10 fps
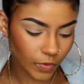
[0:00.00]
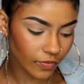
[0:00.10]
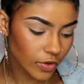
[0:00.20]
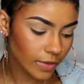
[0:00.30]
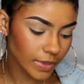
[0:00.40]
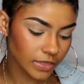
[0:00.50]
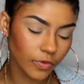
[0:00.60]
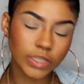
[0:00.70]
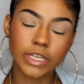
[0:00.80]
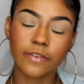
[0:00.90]
reviewing but
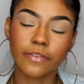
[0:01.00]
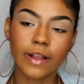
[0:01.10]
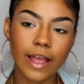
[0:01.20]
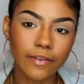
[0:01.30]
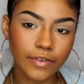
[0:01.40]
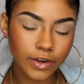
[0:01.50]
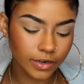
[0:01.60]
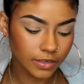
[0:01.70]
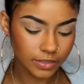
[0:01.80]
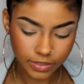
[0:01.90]
it took
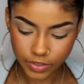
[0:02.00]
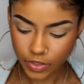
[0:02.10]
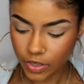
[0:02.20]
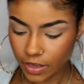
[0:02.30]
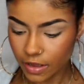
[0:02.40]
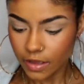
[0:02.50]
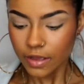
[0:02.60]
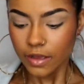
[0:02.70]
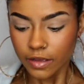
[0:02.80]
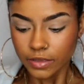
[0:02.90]
forever
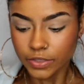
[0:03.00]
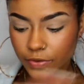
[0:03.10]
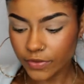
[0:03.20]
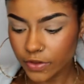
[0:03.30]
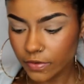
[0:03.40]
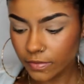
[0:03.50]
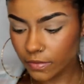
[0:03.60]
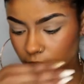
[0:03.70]
to review